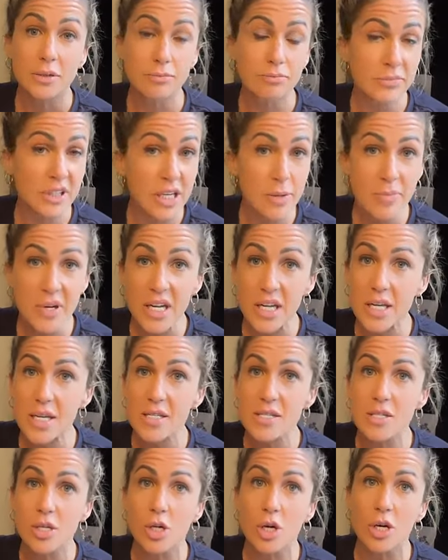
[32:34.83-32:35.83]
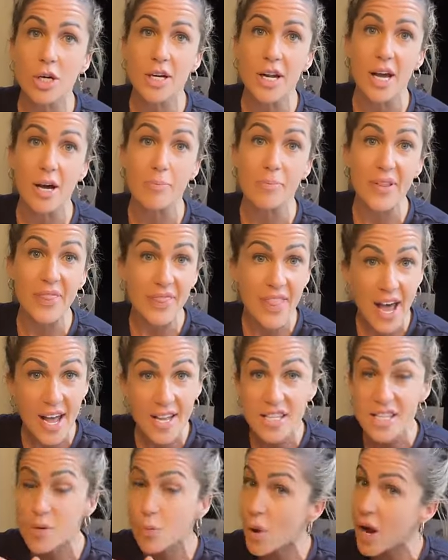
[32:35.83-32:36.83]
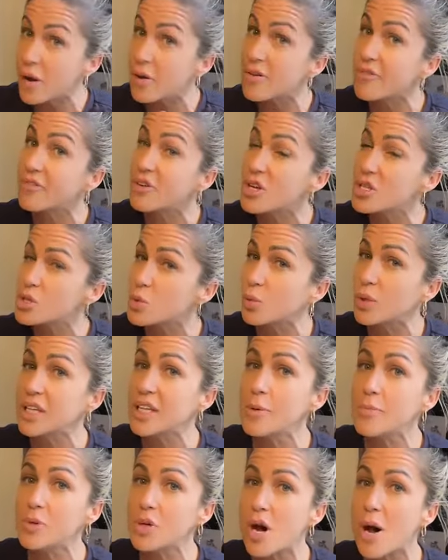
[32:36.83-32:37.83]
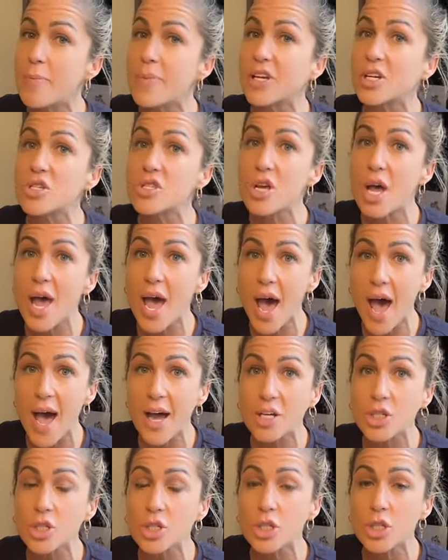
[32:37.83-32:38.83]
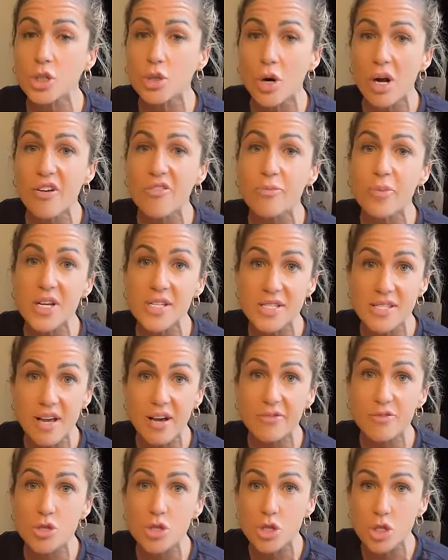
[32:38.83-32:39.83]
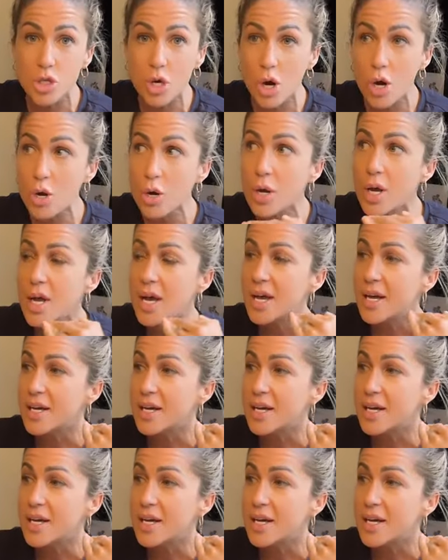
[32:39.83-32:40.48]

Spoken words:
Many years ago now. But that's where it first really blew up, because I actually drove myself so